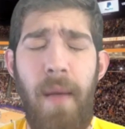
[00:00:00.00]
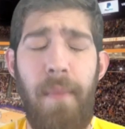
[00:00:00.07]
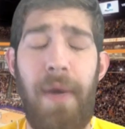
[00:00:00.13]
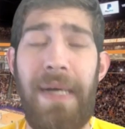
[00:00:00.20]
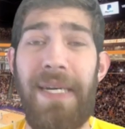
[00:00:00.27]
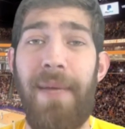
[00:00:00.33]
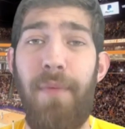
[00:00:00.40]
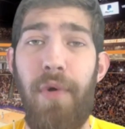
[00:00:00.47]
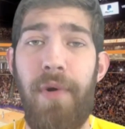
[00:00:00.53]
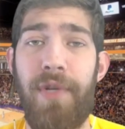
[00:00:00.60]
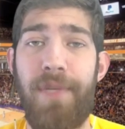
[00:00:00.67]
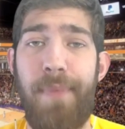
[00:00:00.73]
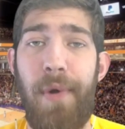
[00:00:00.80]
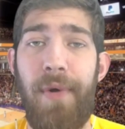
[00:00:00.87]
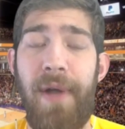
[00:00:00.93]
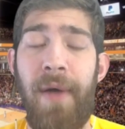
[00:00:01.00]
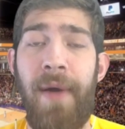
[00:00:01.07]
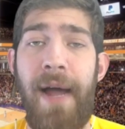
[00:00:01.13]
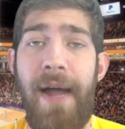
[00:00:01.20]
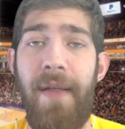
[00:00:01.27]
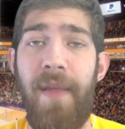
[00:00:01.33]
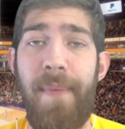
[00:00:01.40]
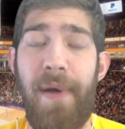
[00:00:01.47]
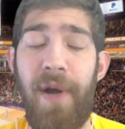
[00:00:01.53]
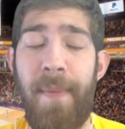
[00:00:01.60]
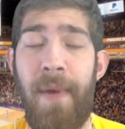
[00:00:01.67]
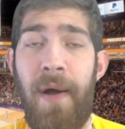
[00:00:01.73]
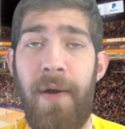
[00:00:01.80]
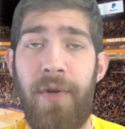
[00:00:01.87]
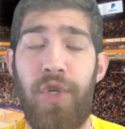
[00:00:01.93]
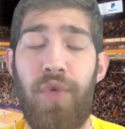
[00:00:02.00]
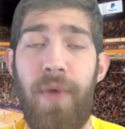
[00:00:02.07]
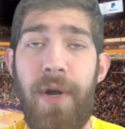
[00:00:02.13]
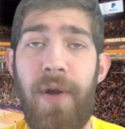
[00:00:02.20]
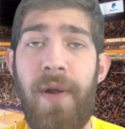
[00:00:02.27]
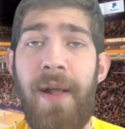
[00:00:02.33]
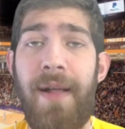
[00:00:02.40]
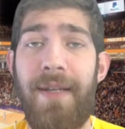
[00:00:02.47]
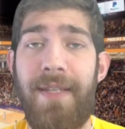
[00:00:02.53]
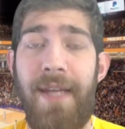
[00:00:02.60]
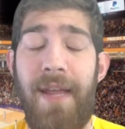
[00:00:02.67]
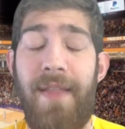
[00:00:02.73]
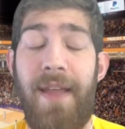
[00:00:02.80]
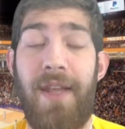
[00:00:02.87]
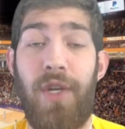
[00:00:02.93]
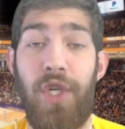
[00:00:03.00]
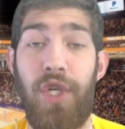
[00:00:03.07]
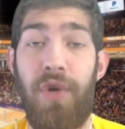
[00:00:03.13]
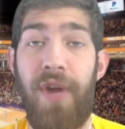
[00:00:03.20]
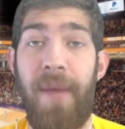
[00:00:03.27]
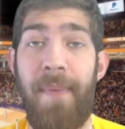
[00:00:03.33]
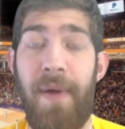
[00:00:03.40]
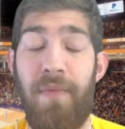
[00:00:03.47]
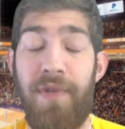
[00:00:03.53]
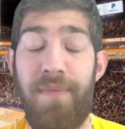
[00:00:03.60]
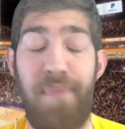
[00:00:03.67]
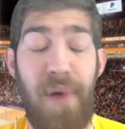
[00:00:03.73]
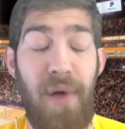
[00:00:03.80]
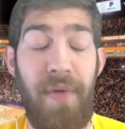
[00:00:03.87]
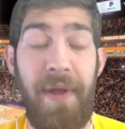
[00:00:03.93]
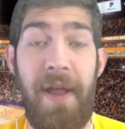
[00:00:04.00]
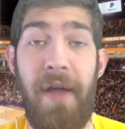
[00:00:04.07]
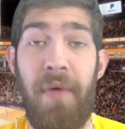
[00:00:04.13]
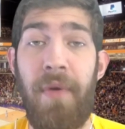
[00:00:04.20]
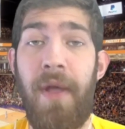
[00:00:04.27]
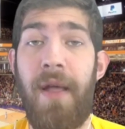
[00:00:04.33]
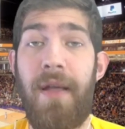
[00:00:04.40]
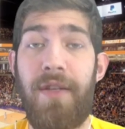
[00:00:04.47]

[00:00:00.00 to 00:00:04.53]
Monte Morris spoke out highly about him on Twitter, saying that he showed up and was balling out.